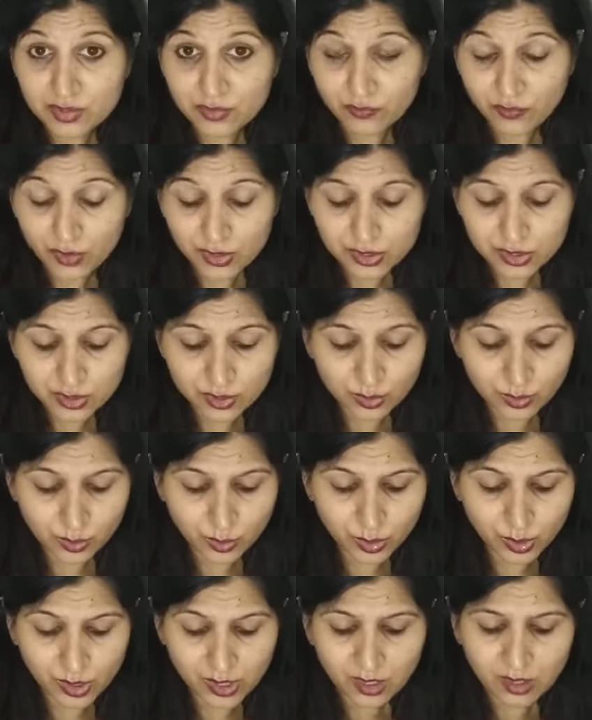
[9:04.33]
for
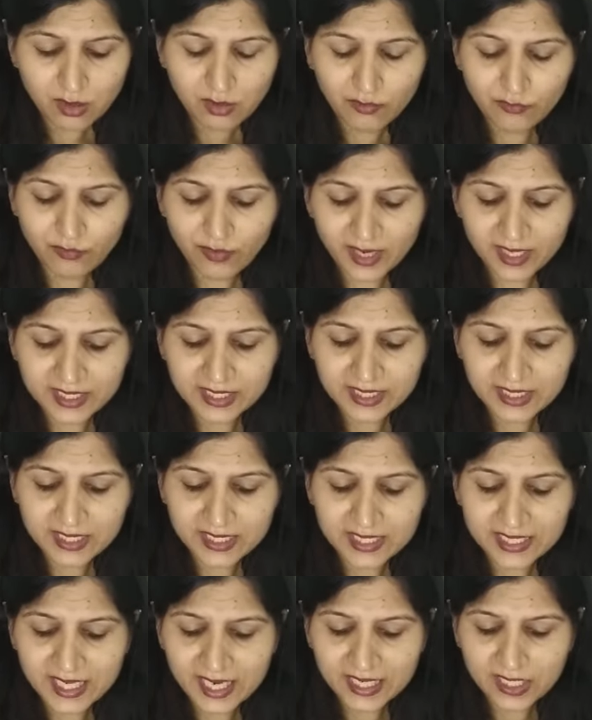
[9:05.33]
school,
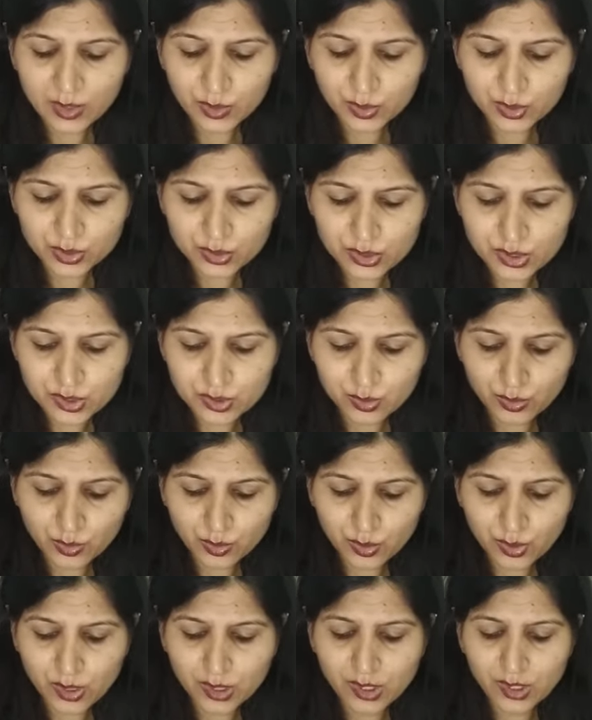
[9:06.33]
finally I go to
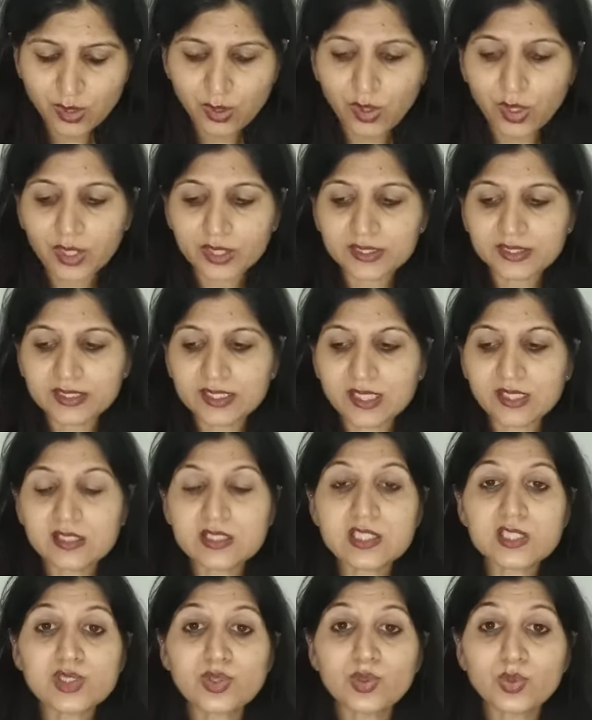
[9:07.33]
school on the
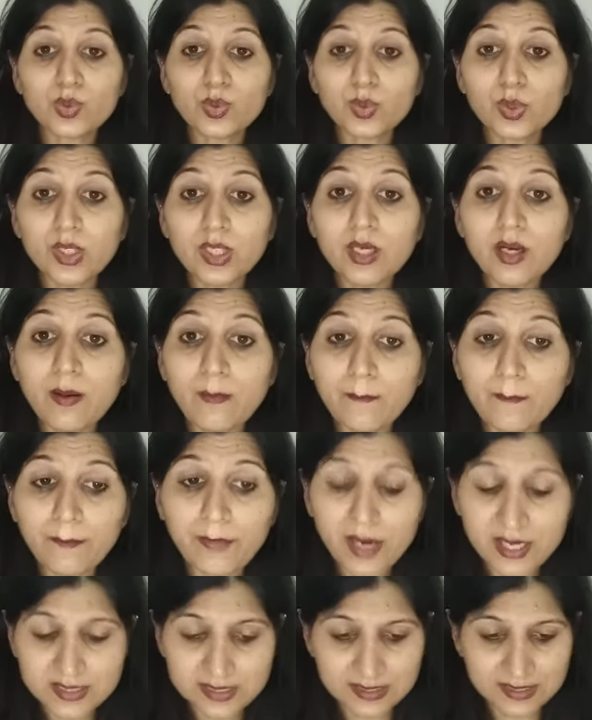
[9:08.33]
school
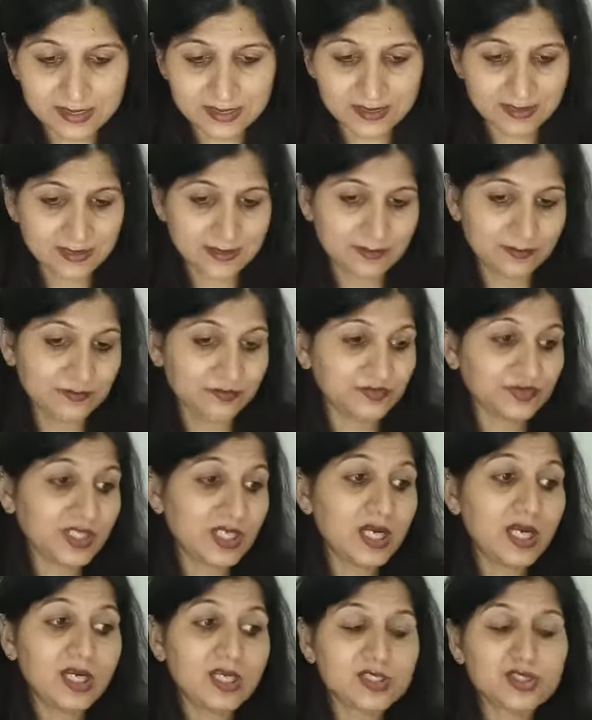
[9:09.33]
bus.
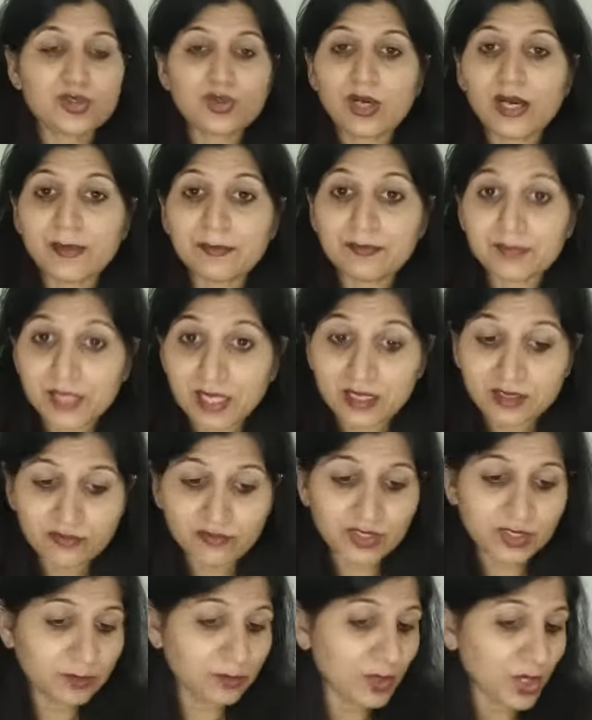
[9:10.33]
So I am done
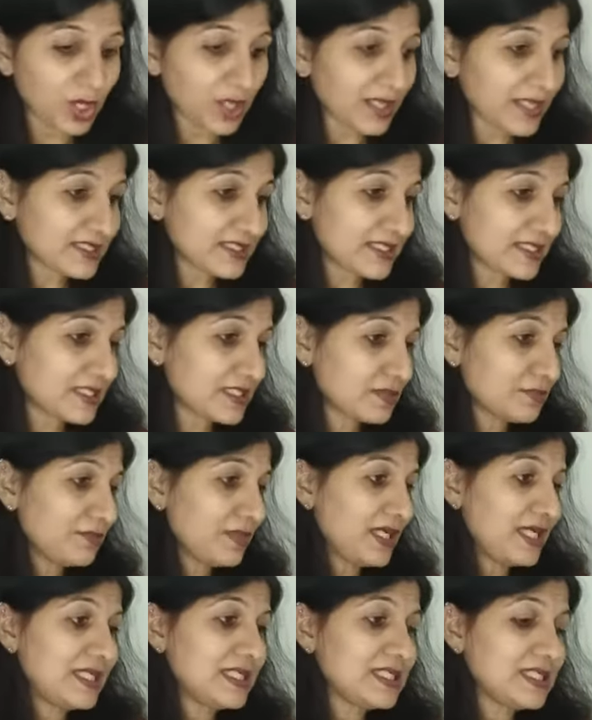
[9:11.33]
with block
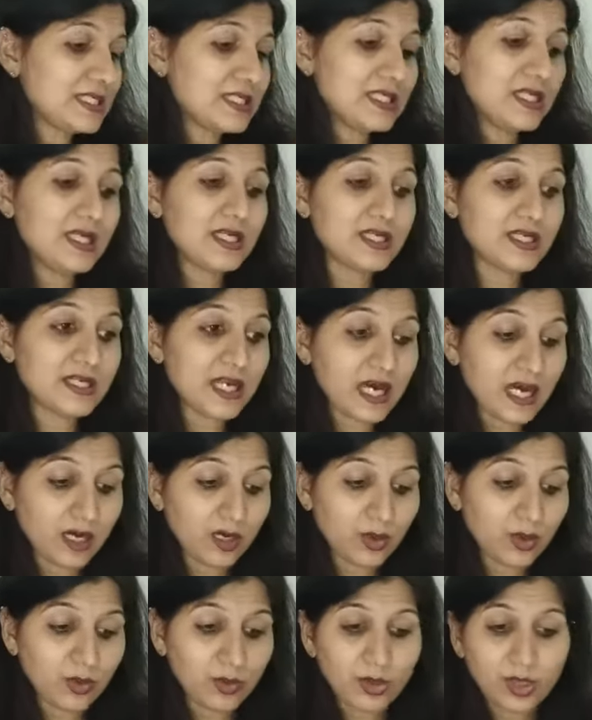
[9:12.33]
assessment.
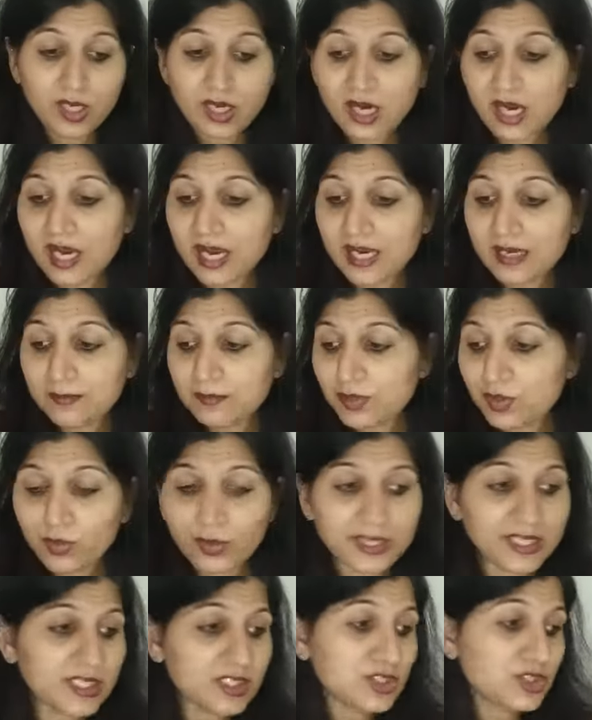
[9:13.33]
Now I am
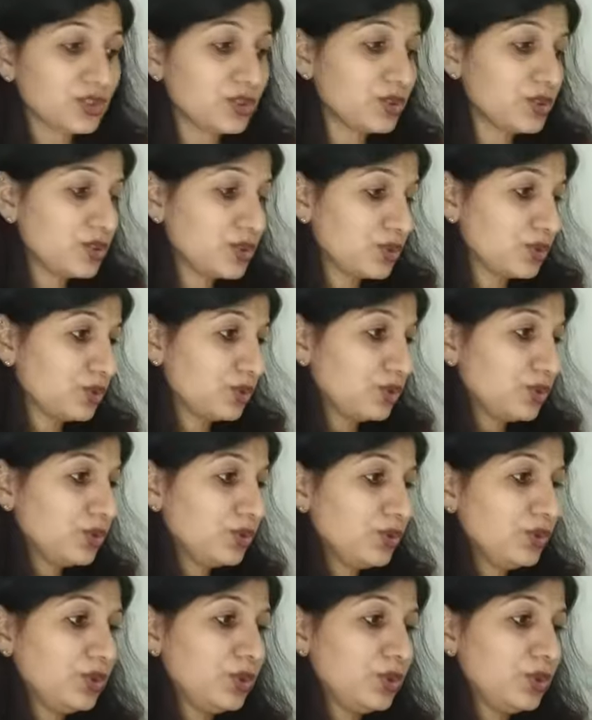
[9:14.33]
going to do